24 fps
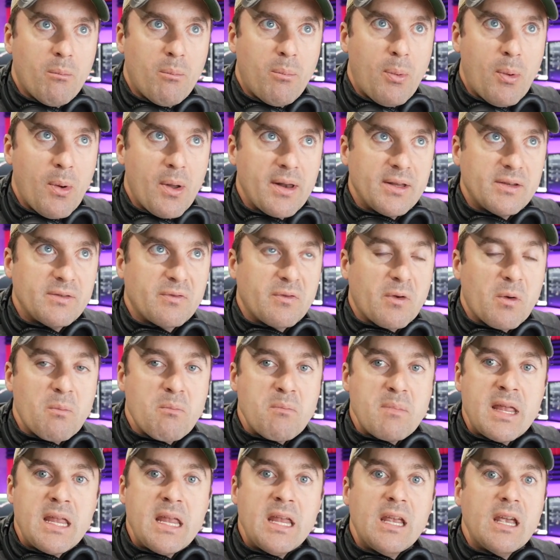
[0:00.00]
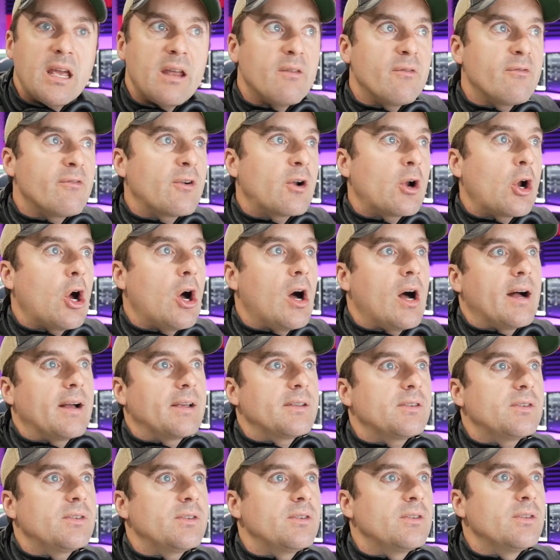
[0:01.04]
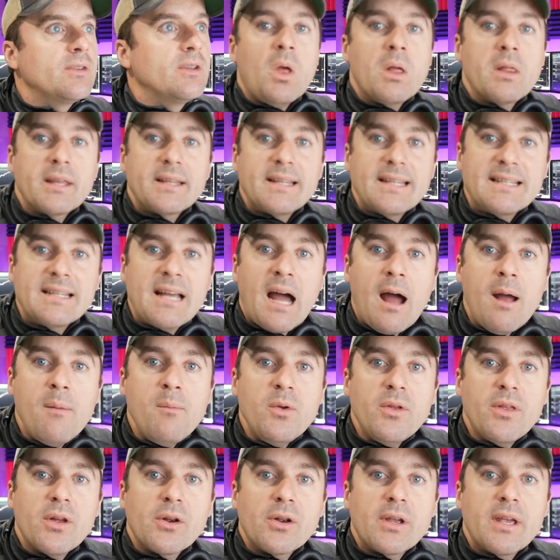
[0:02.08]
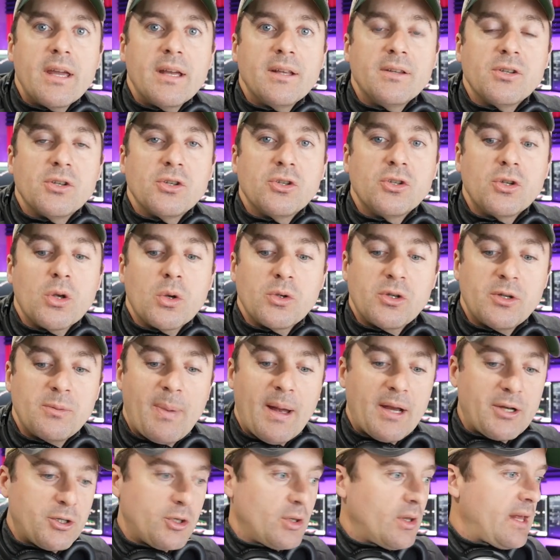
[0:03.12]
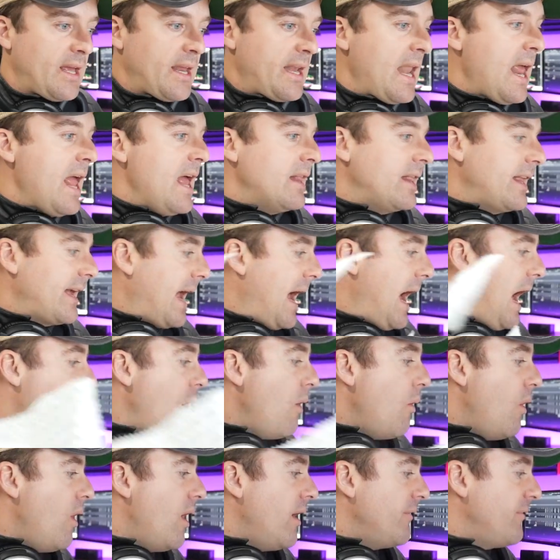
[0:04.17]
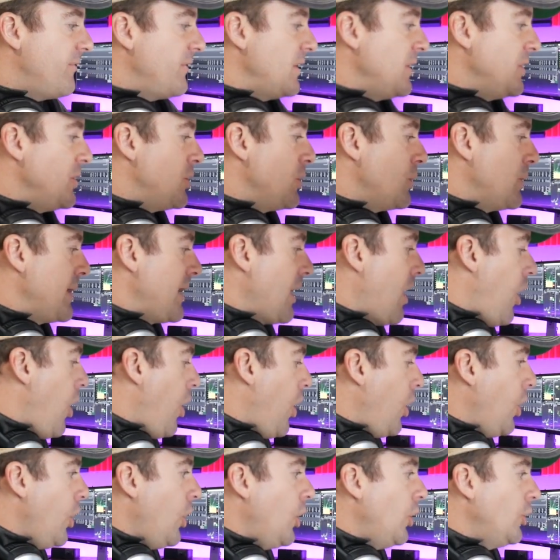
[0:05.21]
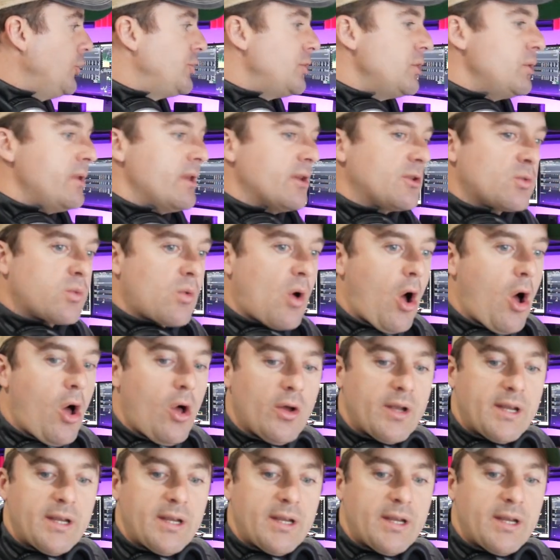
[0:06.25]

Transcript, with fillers: but it's for me and for us. Like the time with our kids is so special. And like how often do we all do this? We're all